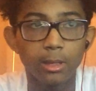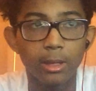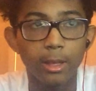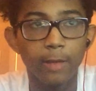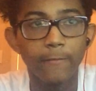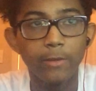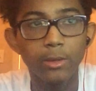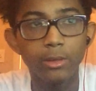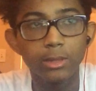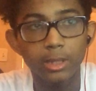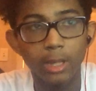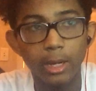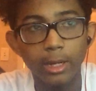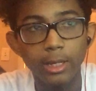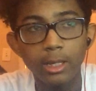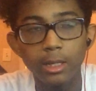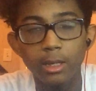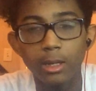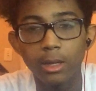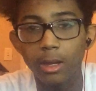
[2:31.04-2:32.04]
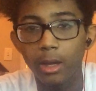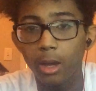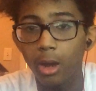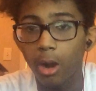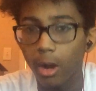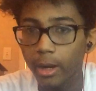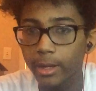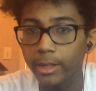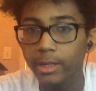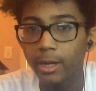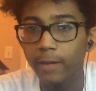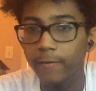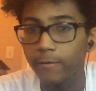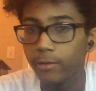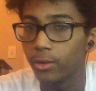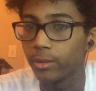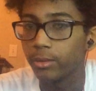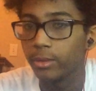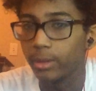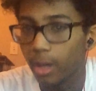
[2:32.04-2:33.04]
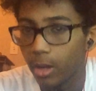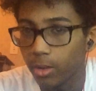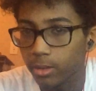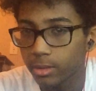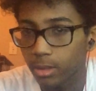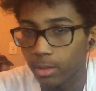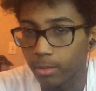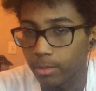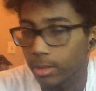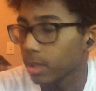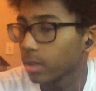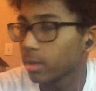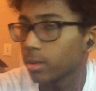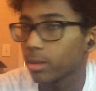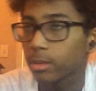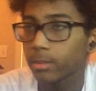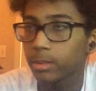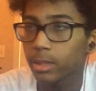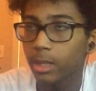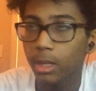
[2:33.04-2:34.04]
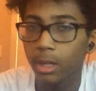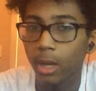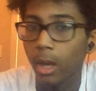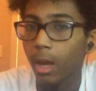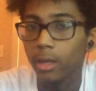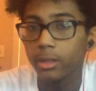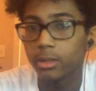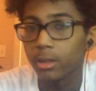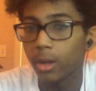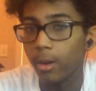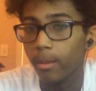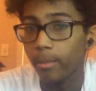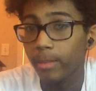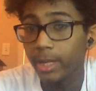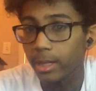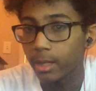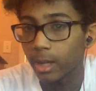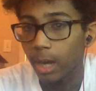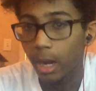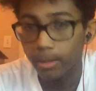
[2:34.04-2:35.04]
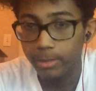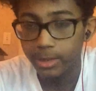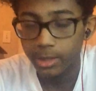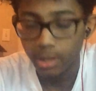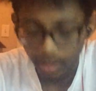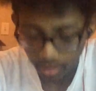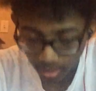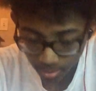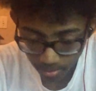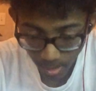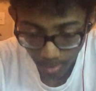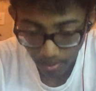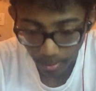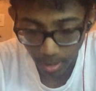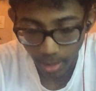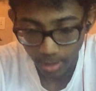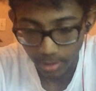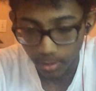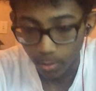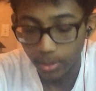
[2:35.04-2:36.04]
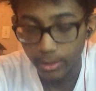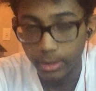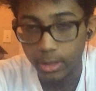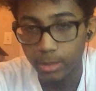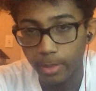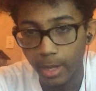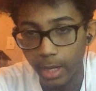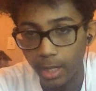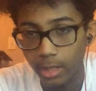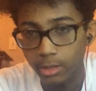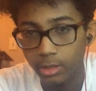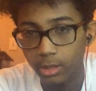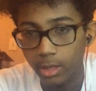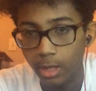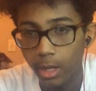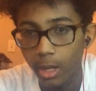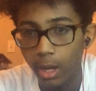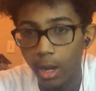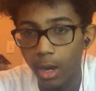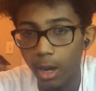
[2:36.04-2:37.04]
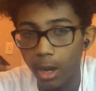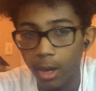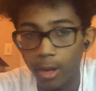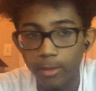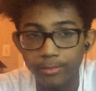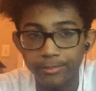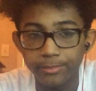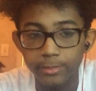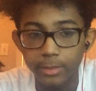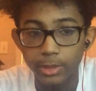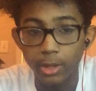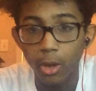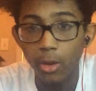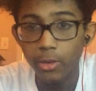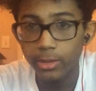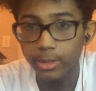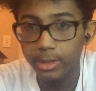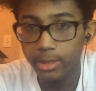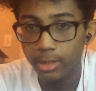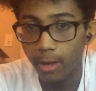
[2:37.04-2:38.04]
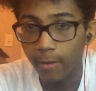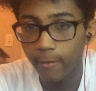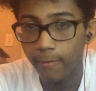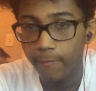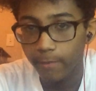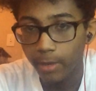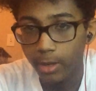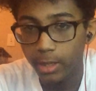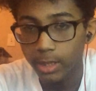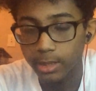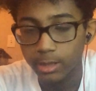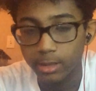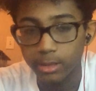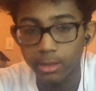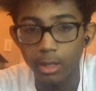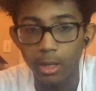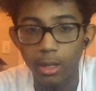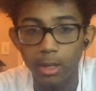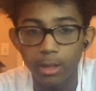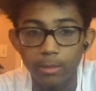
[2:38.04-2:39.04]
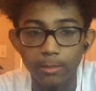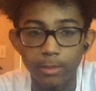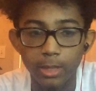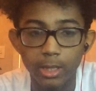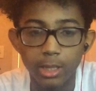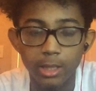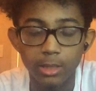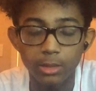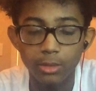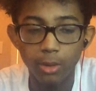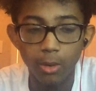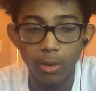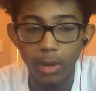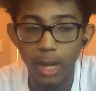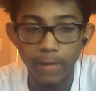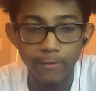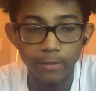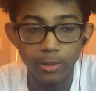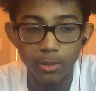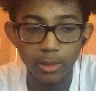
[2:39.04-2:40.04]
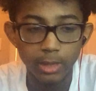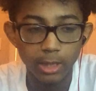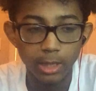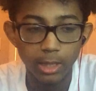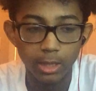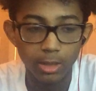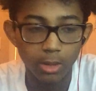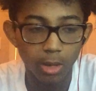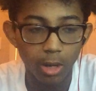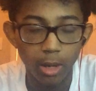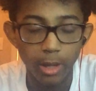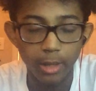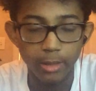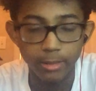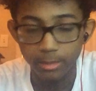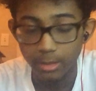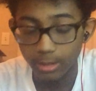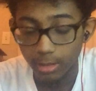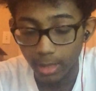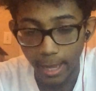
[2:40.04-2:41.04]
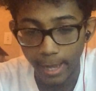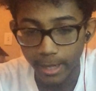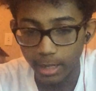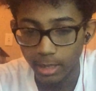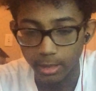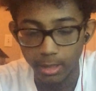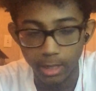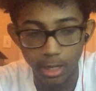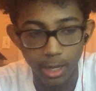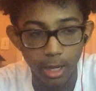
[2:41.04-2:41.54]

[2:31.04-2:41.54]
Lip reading: If you study hard enough, you'll know something. You know what I'm saying? So I'm studying my mind with this page. Know yourself first, because you don't ever want to get caught lacking.